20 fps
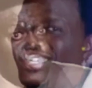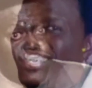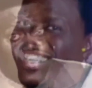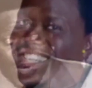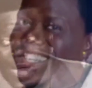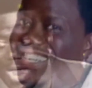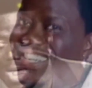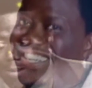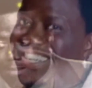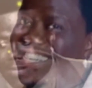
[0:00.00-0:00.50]
going.
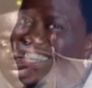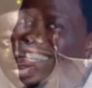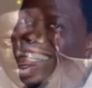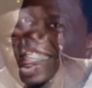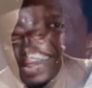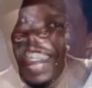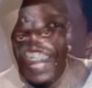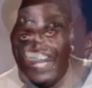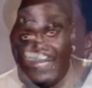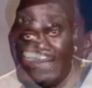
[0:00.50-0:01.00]
You went out
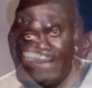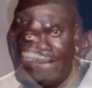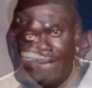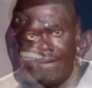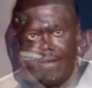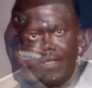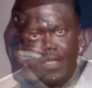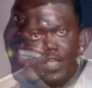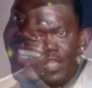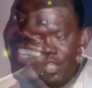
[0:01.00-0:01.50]
Monday.
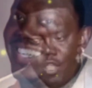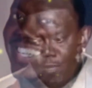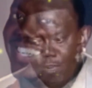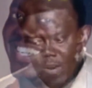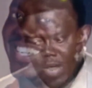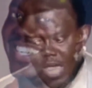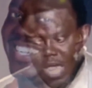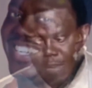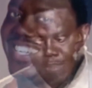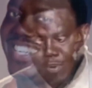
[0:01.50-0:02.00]

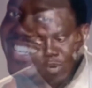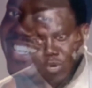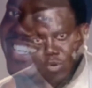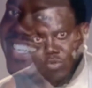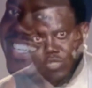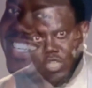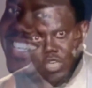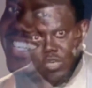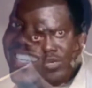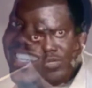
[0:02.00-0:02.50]
You played
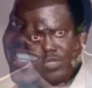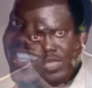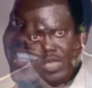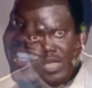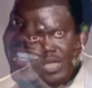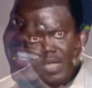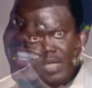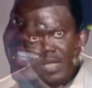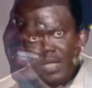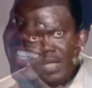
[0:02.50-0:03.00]
pool
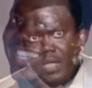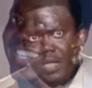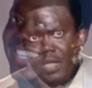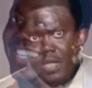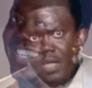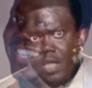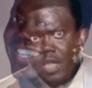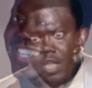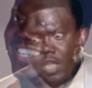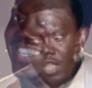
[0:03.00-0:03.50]
Tuesday.
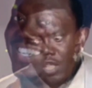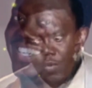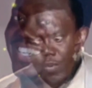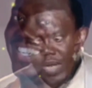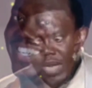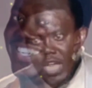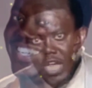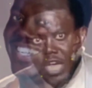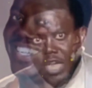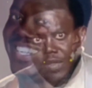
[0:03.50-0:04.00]

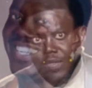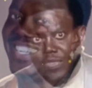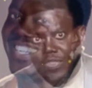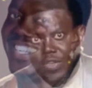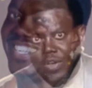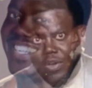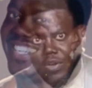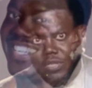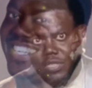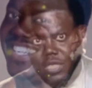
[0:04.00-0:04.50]
You went hunting
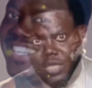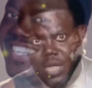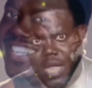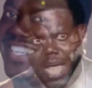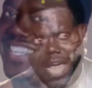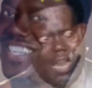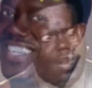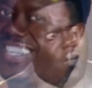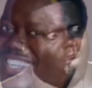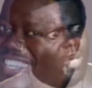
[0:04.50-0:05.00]
Thursday.
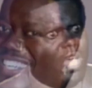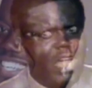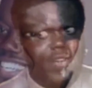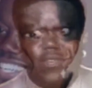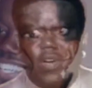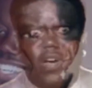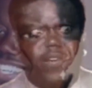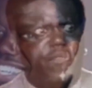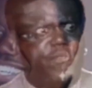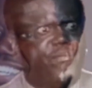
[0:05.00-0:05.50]
I don't
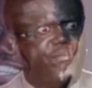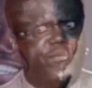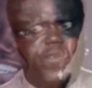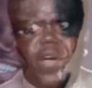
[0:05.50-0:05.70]
give a